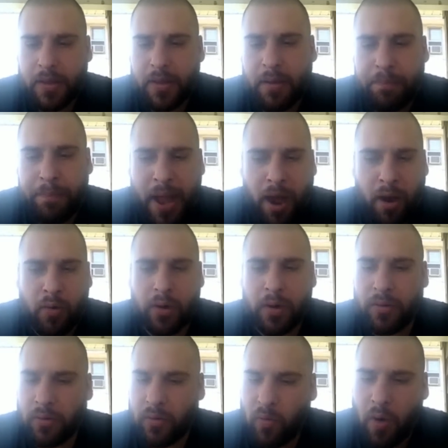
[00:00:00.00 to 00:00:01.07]

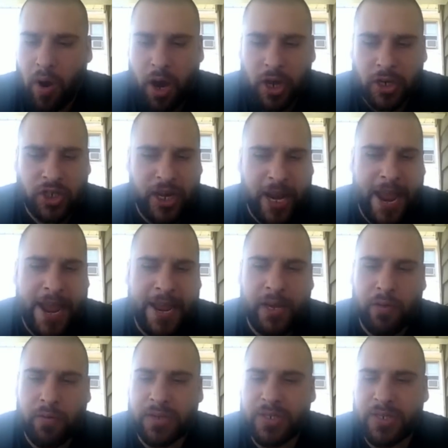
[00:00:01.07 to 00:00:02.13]
Power, wash.
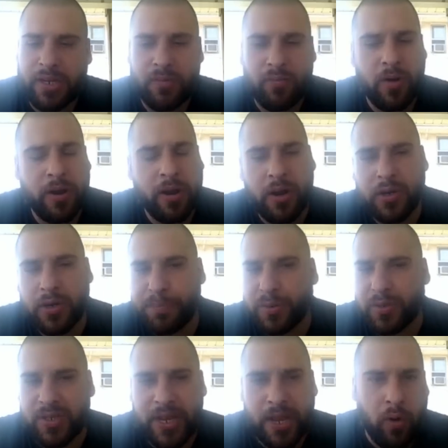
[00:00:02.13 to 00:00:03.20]
Accuracy,
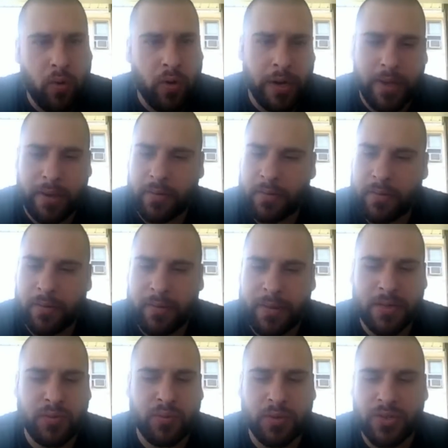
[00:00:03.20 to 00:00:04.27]
100% Hornet.
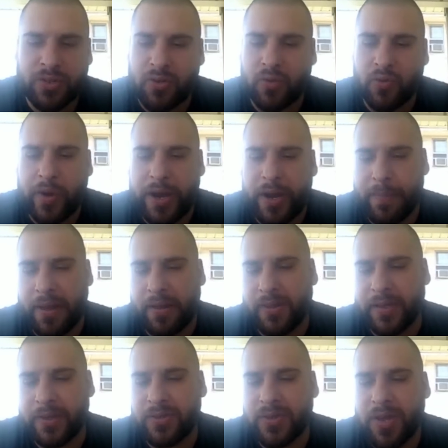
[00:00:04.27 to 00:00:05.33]
That's what's so great about
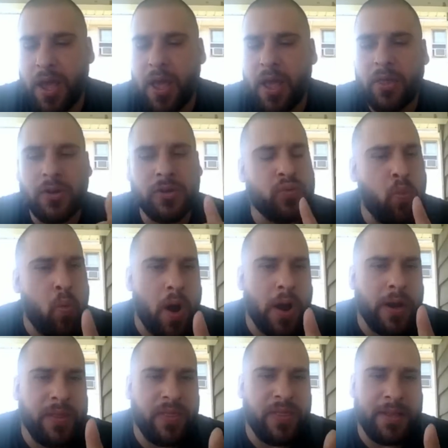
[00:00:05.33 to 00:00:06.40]
this. There's
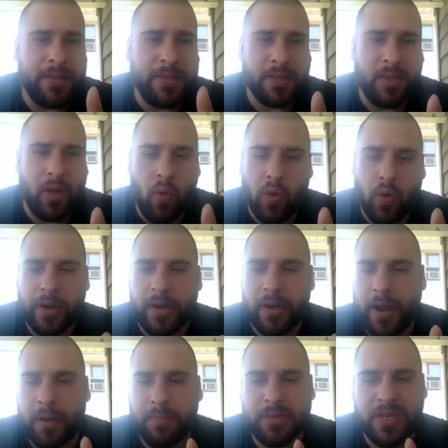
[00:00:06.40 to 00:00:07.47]
one thing that
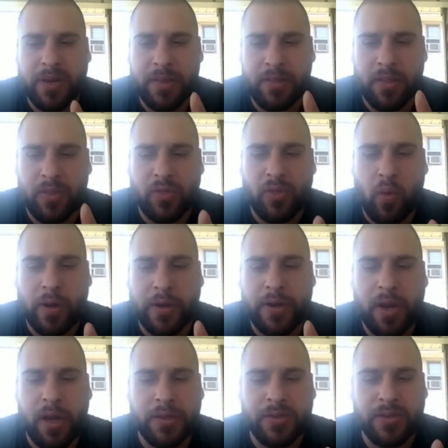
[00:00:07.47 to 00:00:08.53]
the Thorn
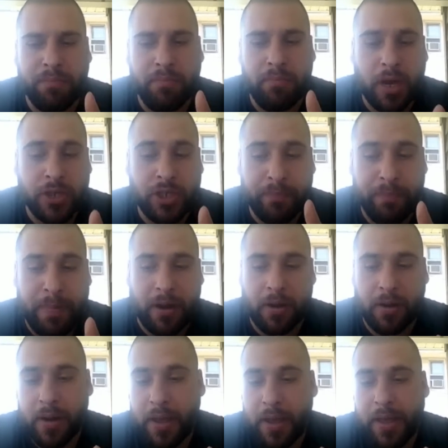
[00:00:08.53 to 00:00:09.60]
does much
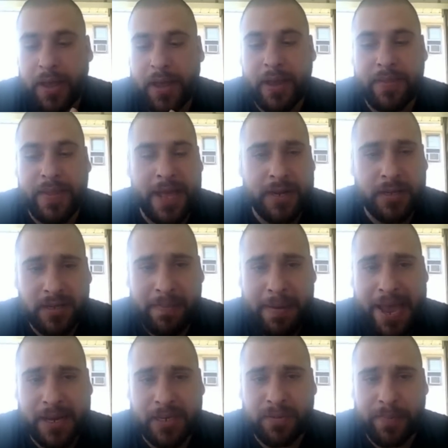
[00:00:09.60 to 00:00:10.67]
better, and that is the
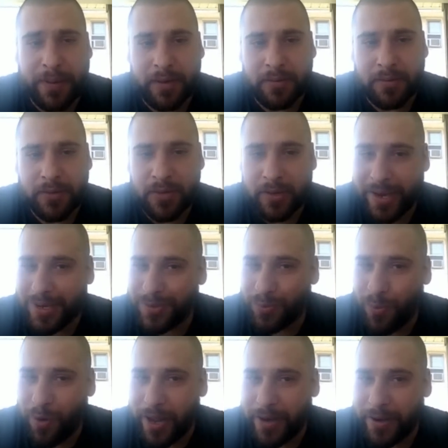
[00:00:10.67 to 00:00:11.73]
backspin. So guess
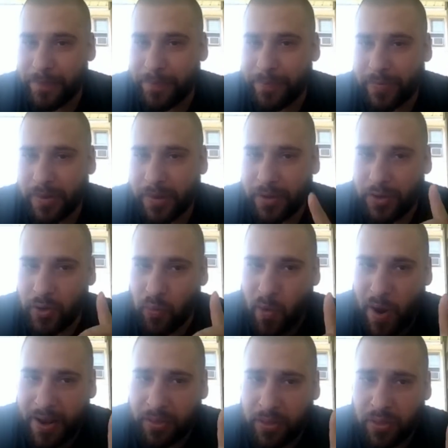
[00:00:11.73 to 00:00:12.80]
what? You
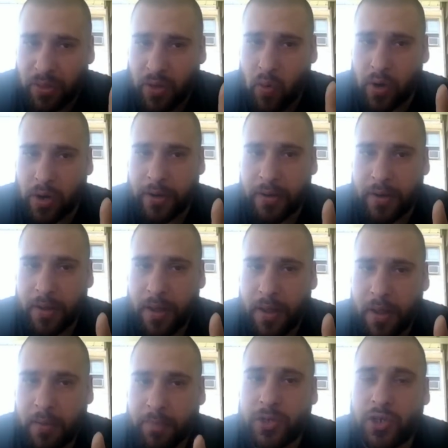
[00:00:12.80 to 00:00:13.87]
want the Thorn,
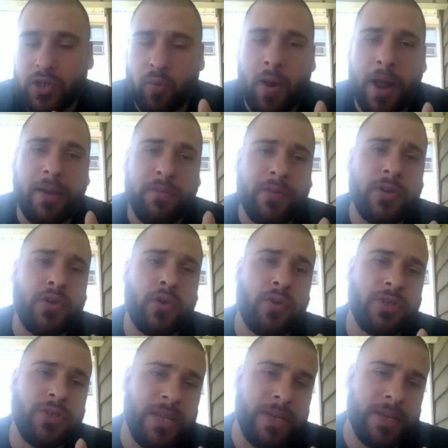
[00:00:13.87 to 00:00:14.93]
but you want it for
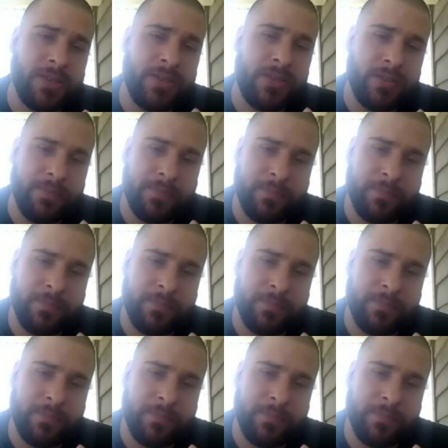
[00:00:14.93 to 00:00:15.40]
Tour 6.